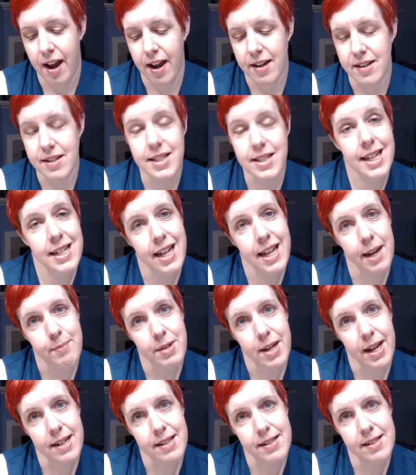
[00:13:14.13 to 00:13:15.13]
stay tape
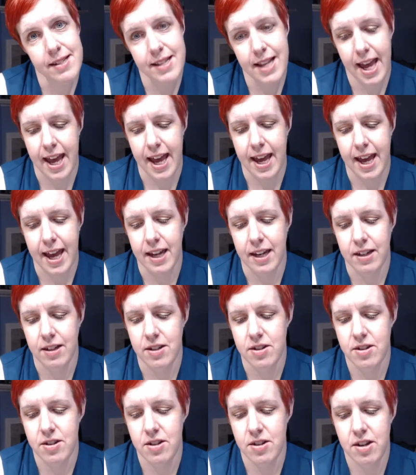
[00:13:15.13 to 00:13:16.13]
does,
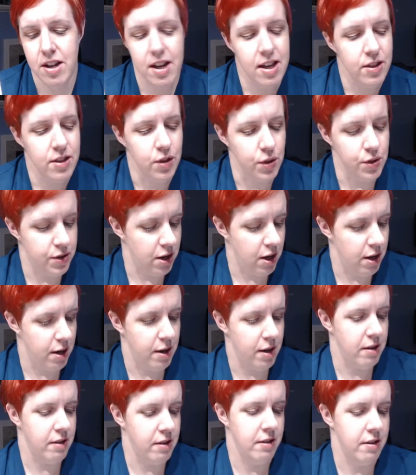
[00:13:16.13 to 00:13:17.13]
and those
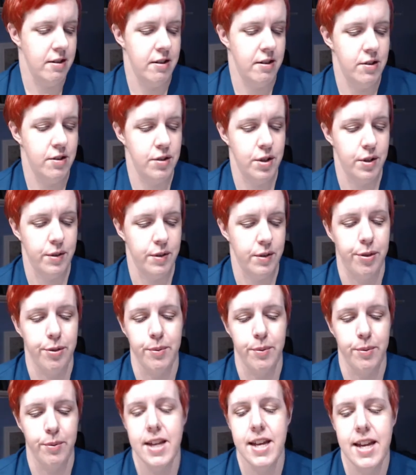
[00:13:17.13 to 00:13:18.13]
are sort of
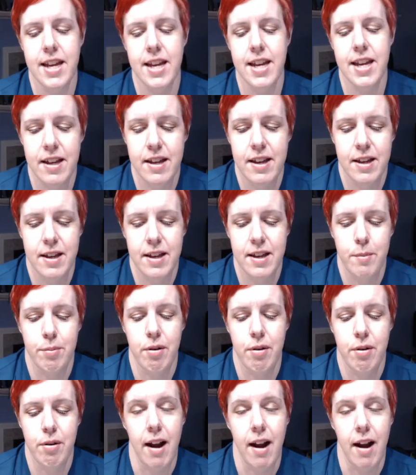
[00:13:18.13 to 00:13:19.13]
3
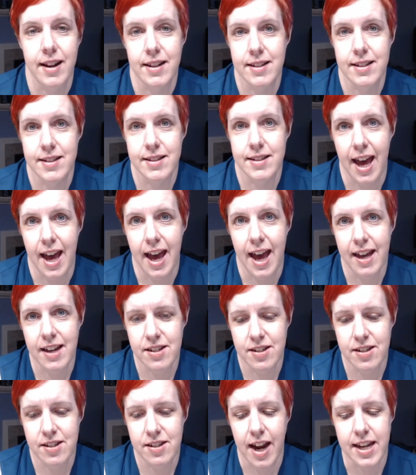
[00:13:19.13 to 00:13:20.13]
products
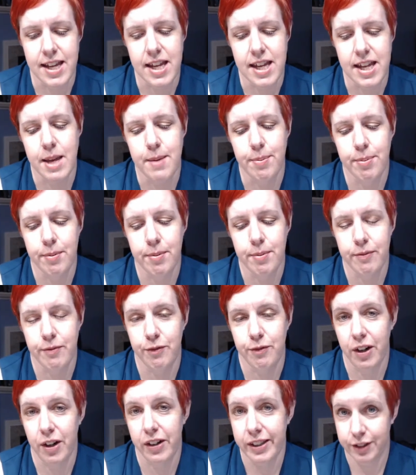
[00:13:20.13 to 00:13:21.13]
that I keep
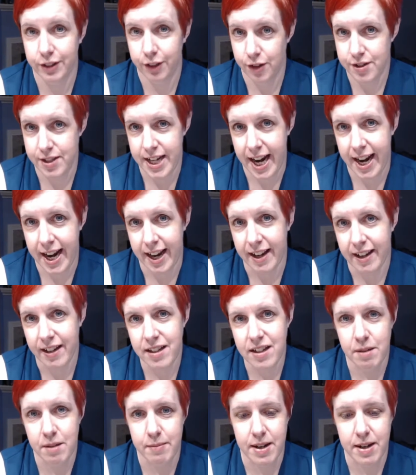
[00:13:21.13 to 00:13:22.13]
very close to
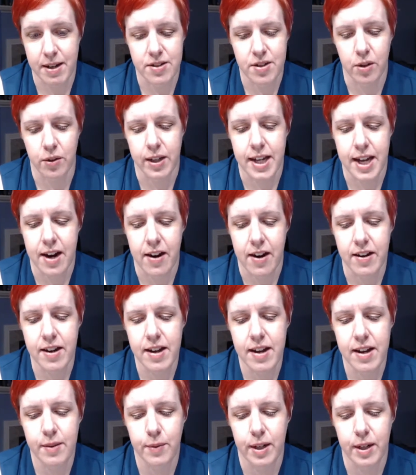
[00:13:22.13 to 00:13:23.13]
hand in my sewing
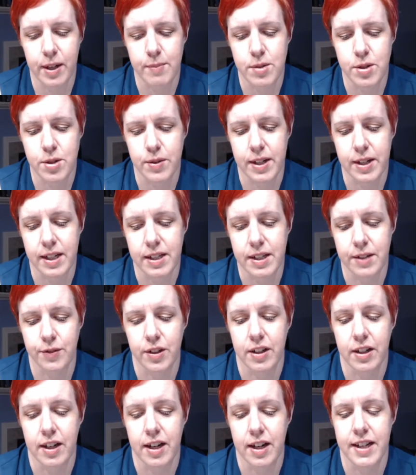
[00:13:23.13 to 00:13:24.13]
area when I'm doing
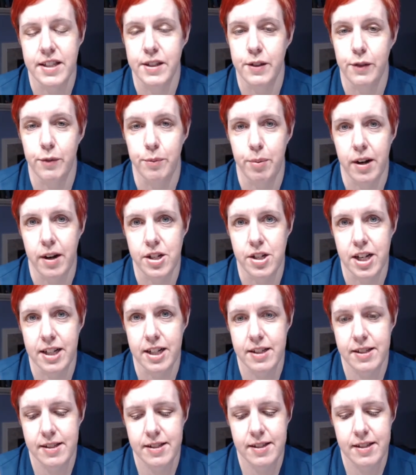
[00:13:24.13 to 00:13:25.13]
different kinds of
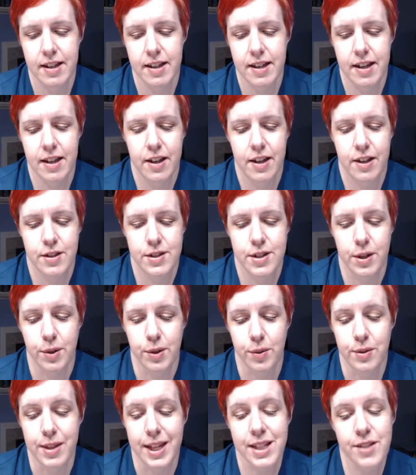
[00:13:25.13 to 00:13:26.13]
projects.
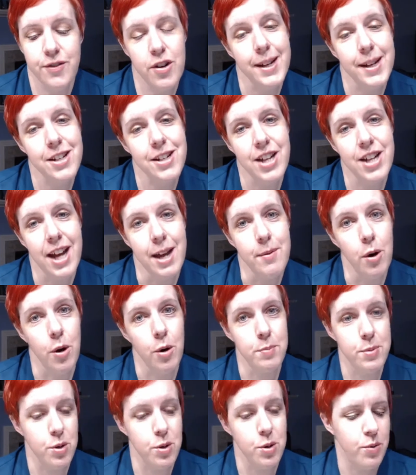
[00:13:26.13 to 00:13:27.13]
So thanks very much. I
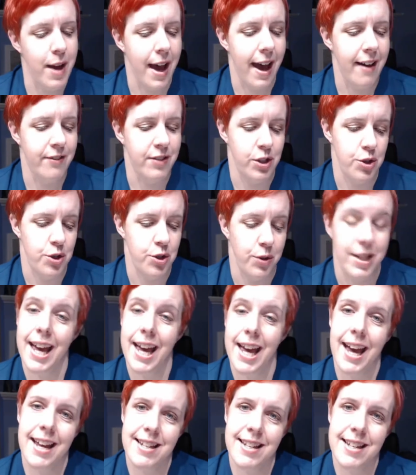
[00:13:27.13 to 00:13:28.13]
hope you have enjoyed
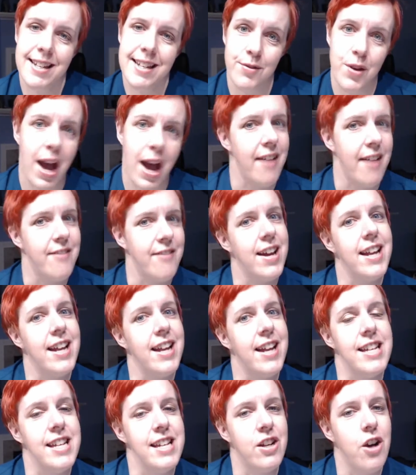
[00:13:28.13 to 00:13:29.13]
that. If you have
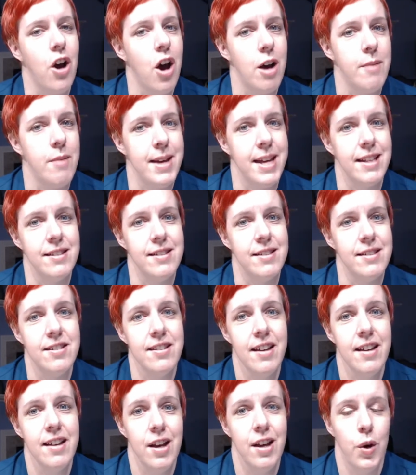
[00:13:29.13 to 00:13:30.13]
any comments
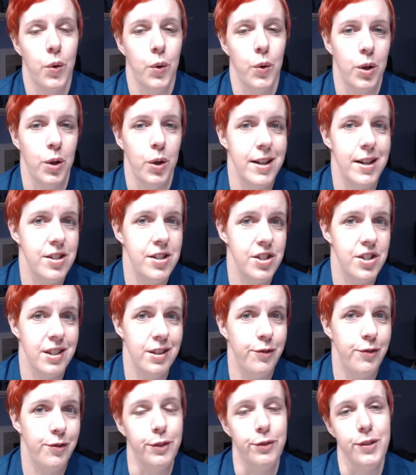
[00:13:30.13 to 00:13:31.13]
or
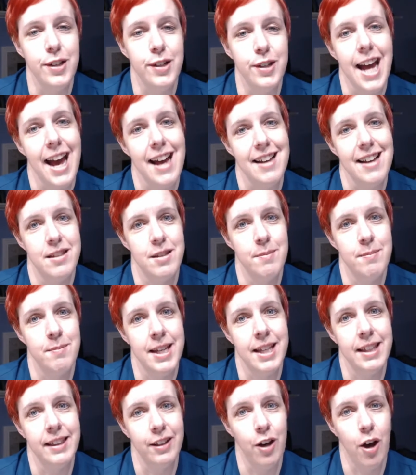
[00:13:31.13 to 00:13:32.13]
questions, feel free to ask them
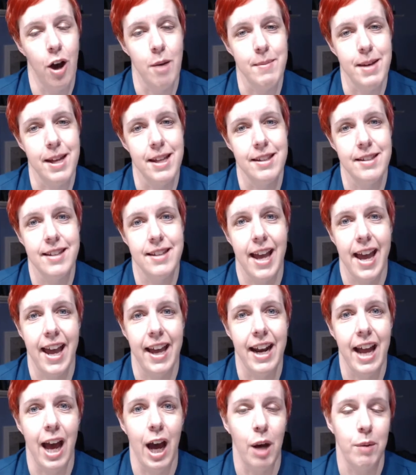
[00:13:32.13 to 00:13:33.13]
in the comments,
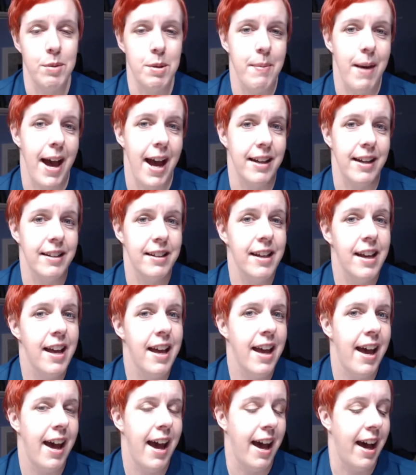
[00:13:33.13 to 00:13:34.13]
and I'll be back,
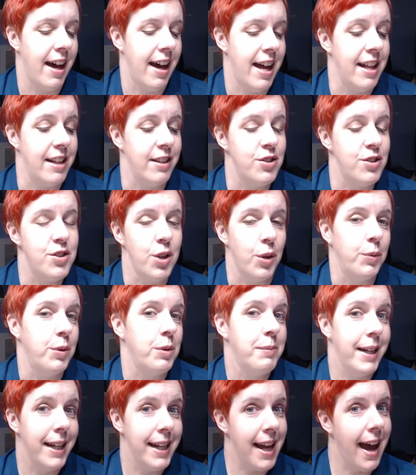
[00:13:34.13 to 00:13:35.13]
and so
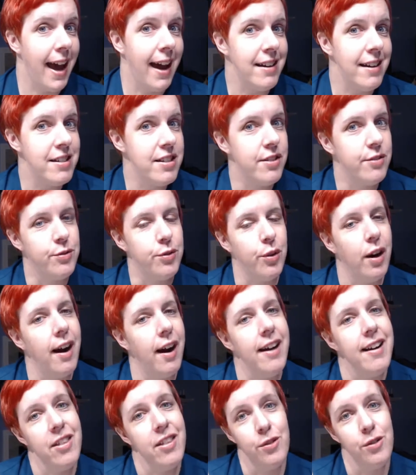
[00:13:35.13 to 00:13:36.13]
will my cat, for
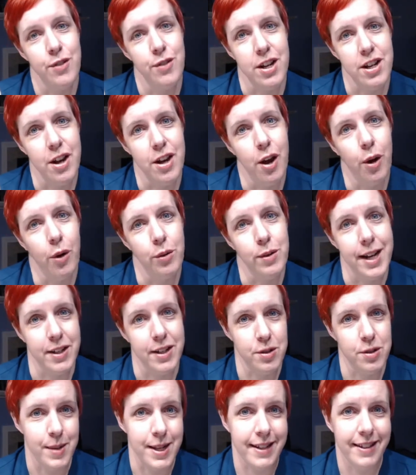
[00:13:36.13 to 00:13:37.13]
another video
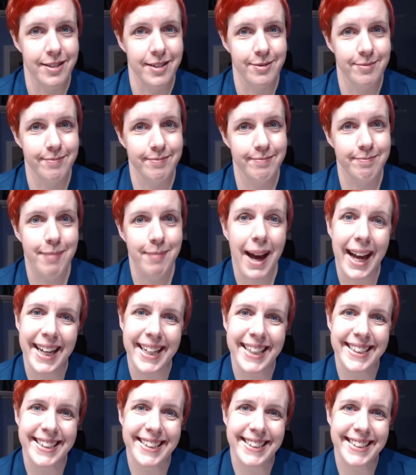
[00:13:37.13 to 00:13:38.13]
next week.
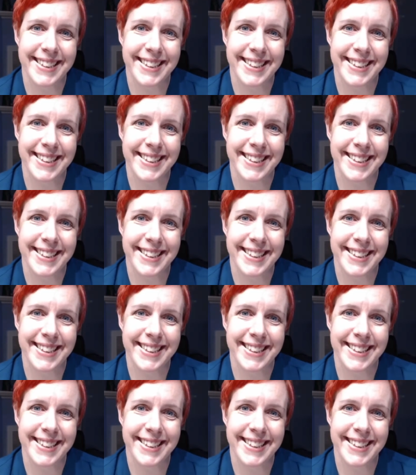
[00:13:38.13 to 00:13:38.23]
Bye!